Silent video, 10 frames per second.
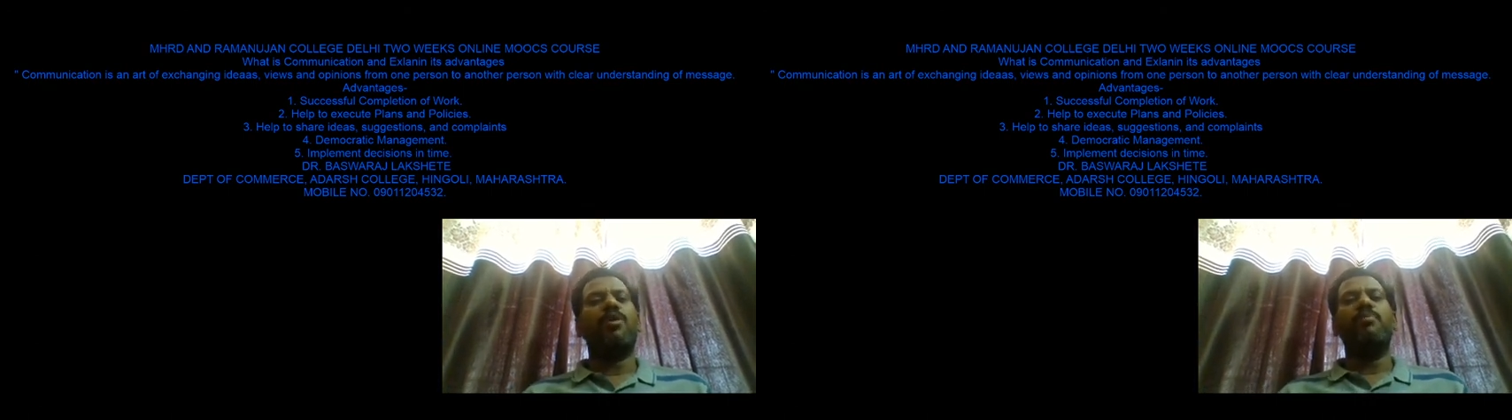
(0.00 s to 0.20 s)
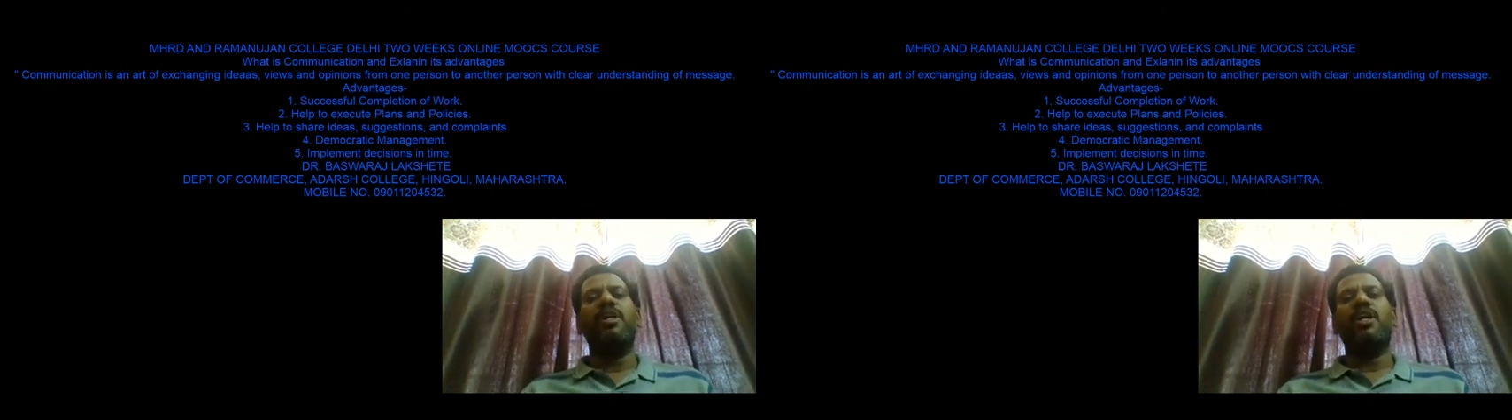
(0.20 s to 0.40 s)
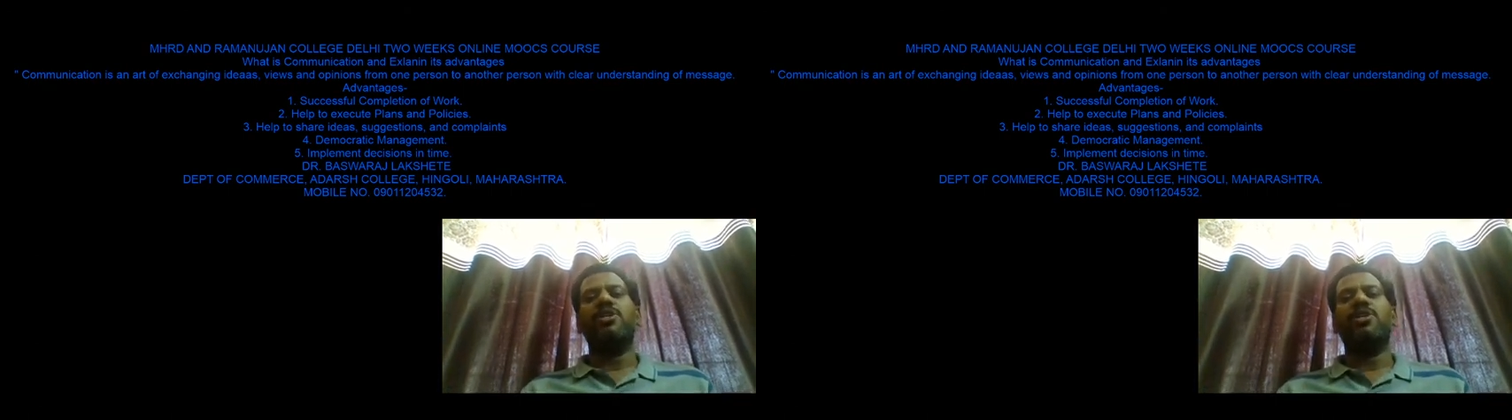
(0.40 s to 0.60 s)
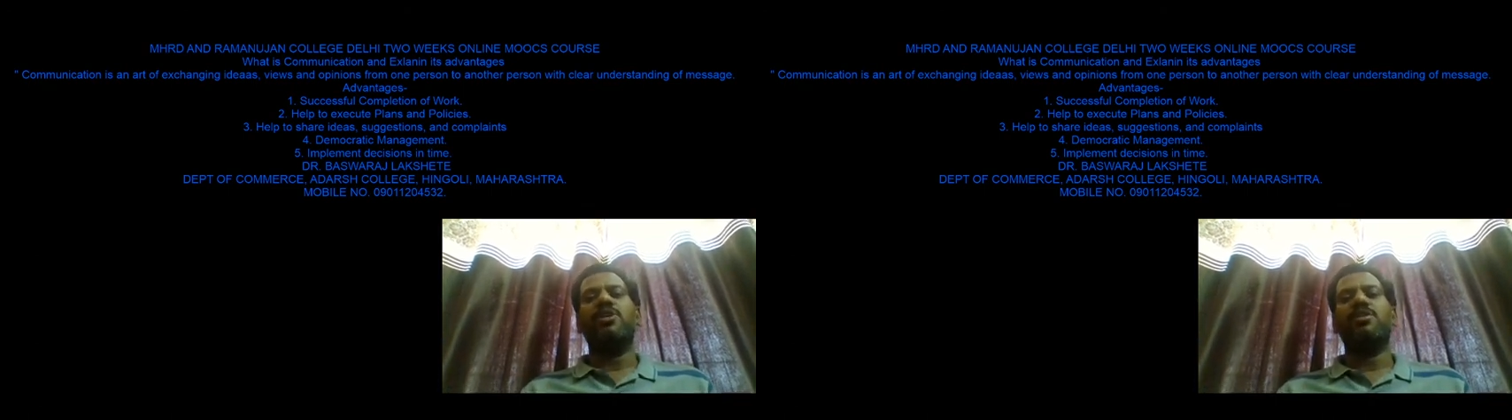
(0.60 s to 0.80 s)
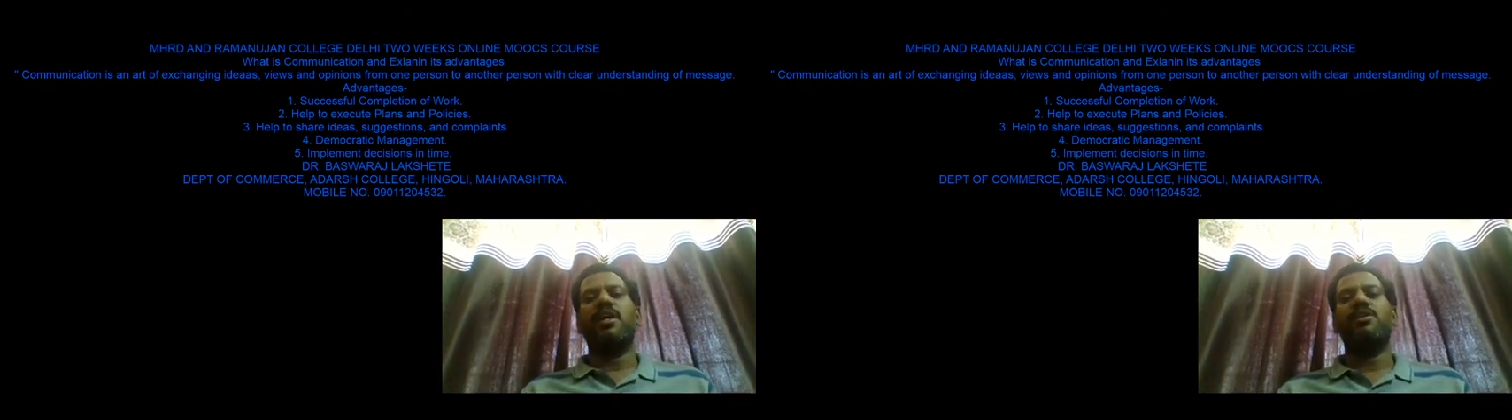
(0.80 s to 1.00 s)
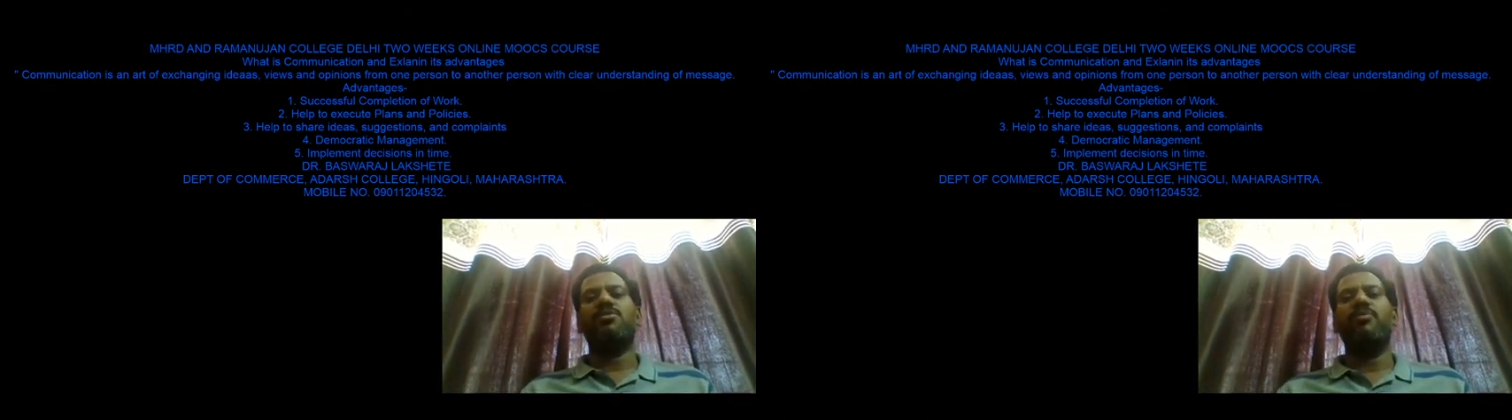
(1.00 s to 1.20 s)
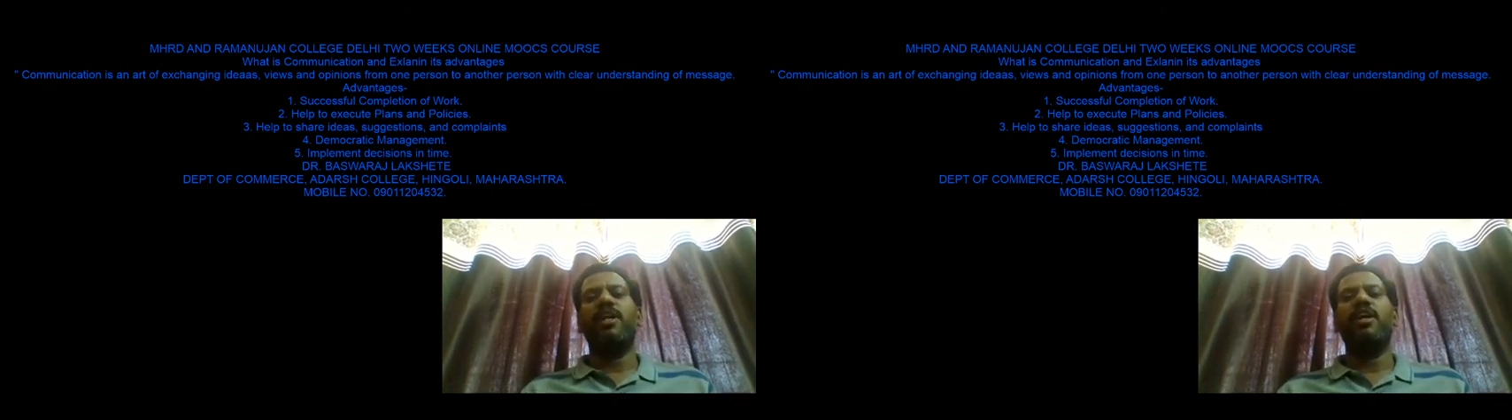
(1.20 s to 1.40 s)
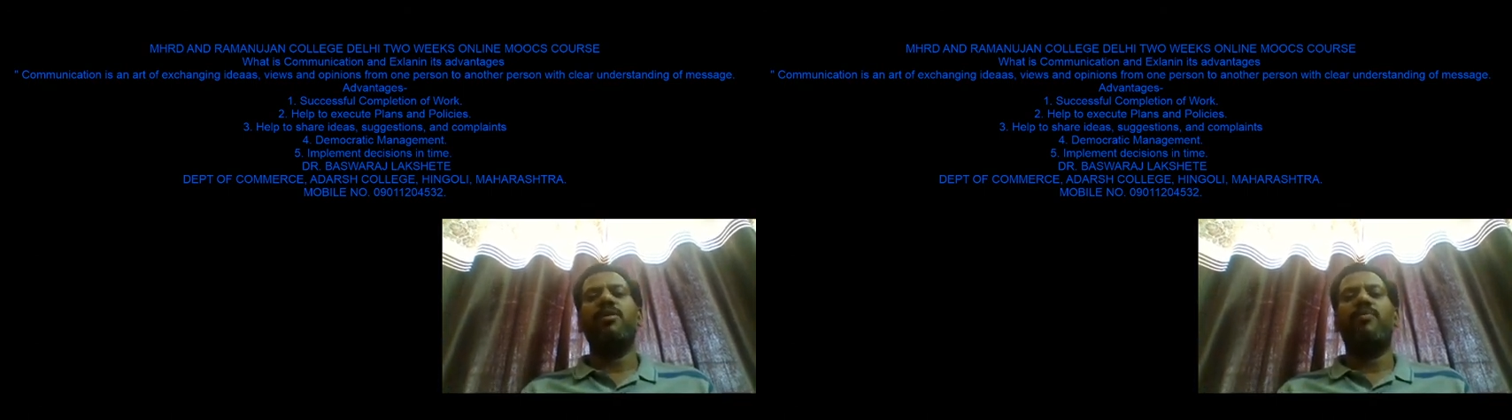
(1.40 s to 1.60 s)
communication is also
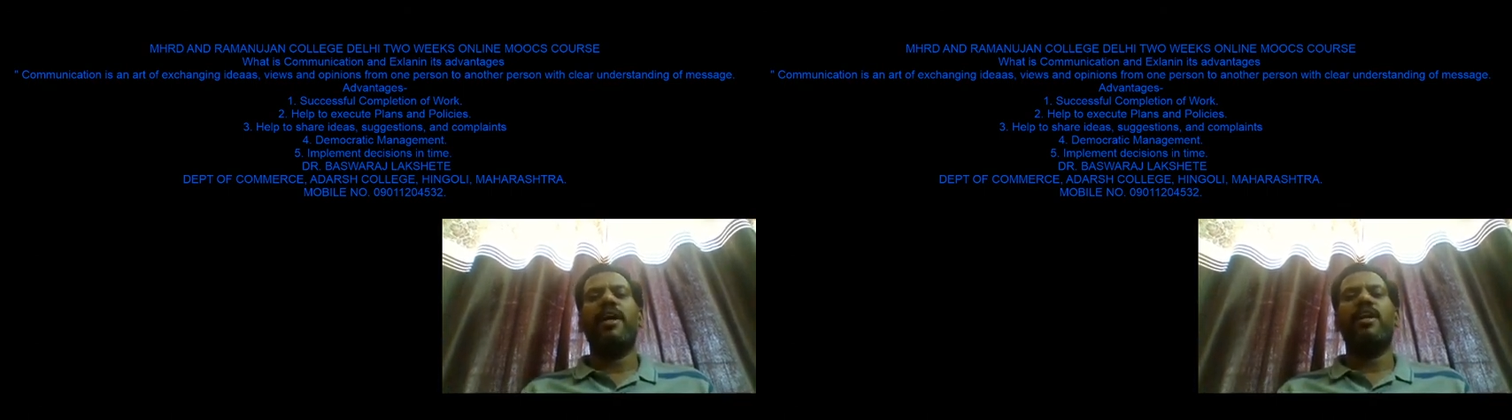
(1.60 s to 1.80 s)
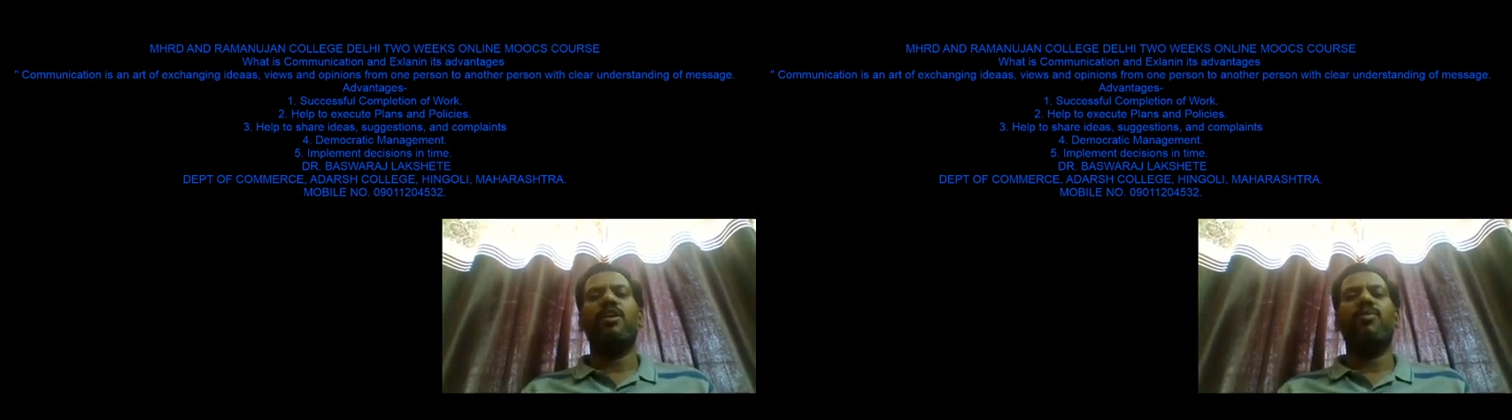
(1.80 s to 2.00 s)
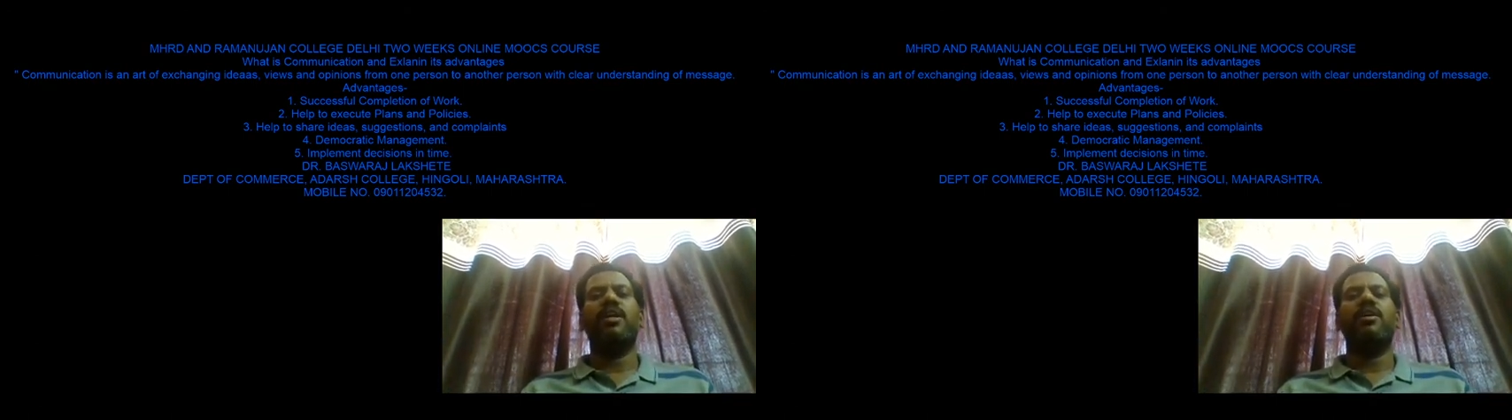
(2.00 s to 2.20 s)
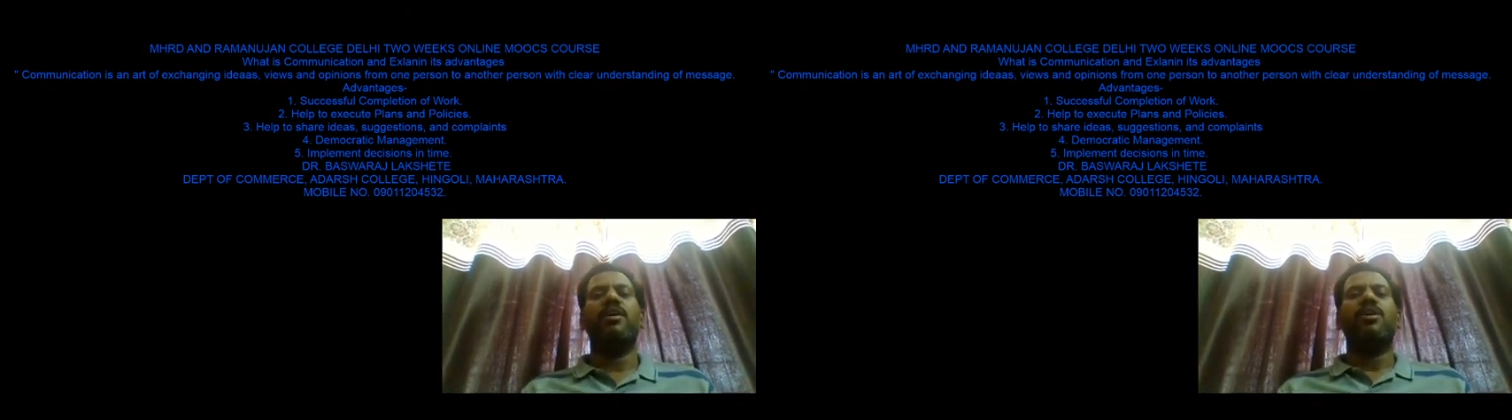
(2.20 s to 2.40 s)
very vital one.